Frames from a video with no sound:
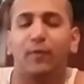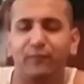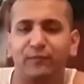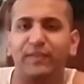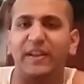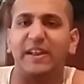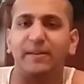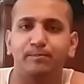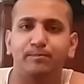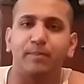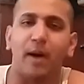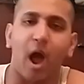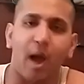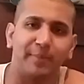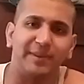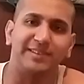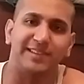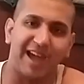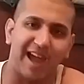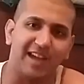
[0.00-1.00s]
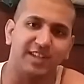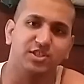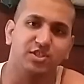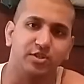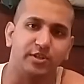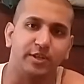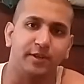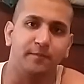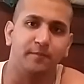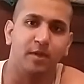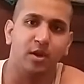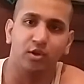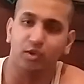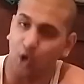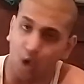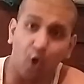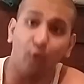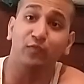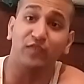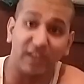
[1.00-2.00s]
defeat Bobby Lashley?
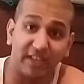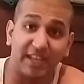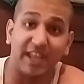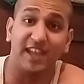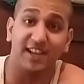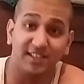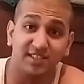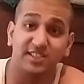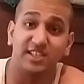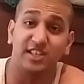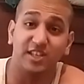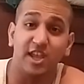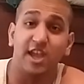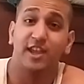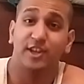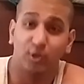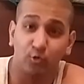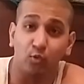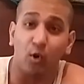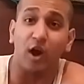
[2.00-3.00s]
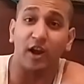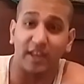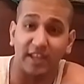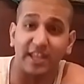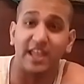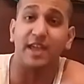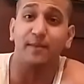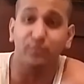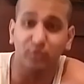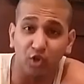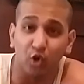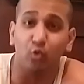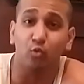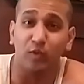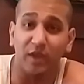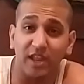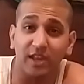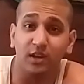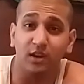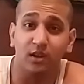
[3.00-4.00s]
Kofi Kingston? You want him to
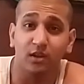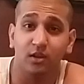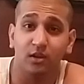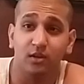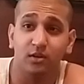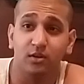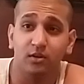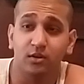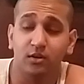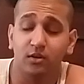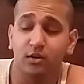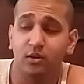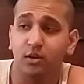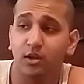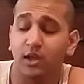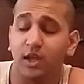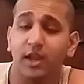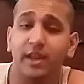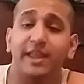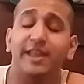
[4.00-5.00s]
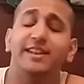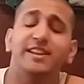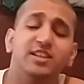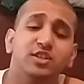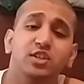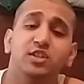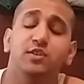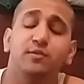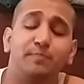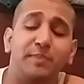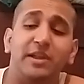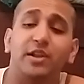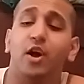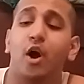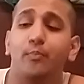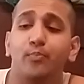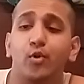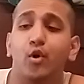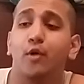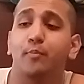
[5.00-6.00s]
win? And again, this is being
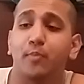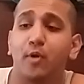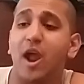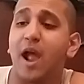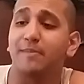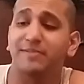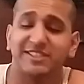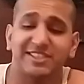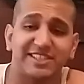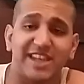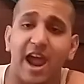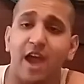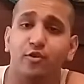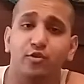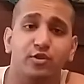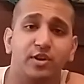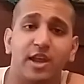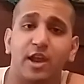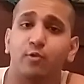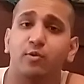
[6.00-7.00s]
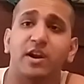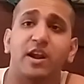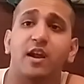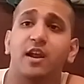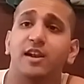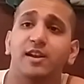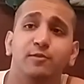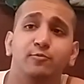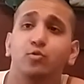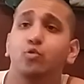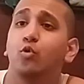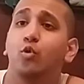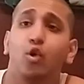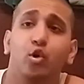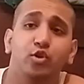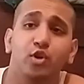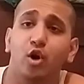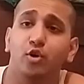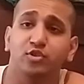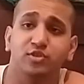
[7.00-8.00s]
uploaded perhaps Saturday or whatever. And then
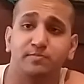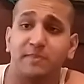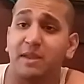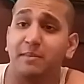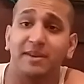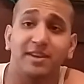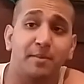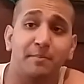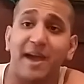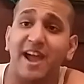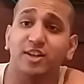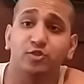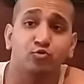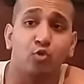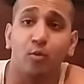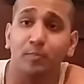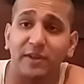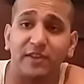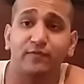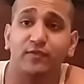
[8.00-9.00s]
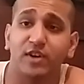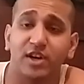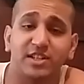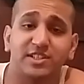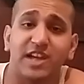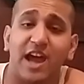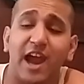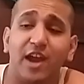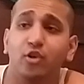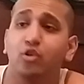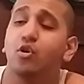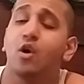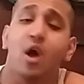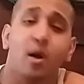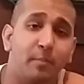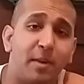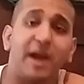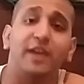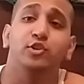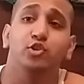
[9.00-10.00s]
who knows? Maybe the match won't be for the title.
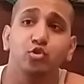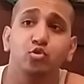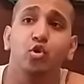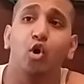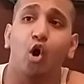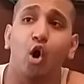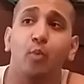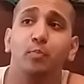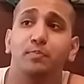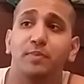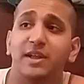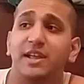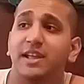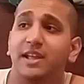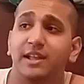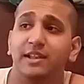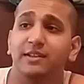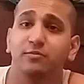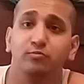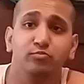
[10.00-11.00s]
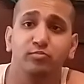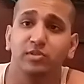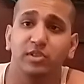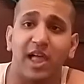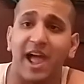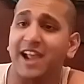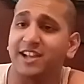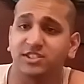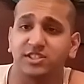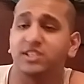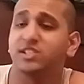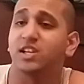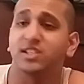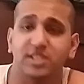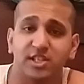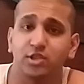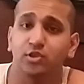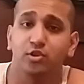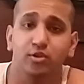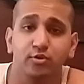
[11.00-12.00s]
But I do hope Lashley
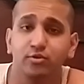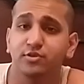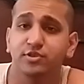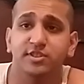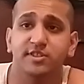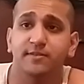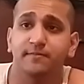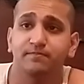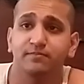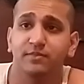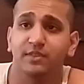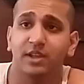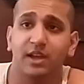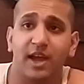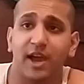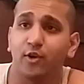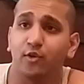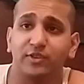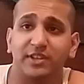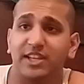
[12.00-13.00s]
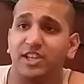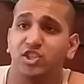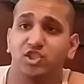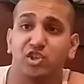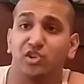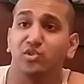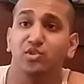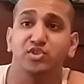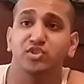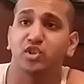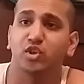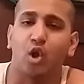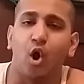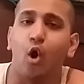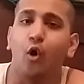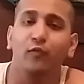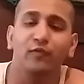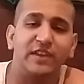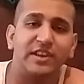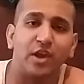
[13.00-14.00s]
doesn't lose. I don't think he should lose to
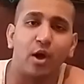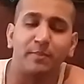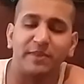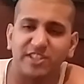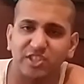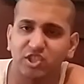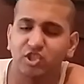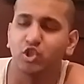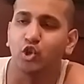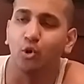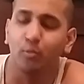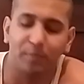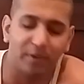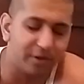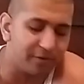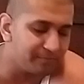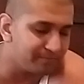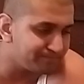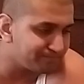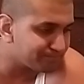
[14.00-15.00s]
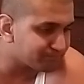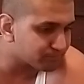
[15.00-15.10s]
Kofi. That'll be stupid.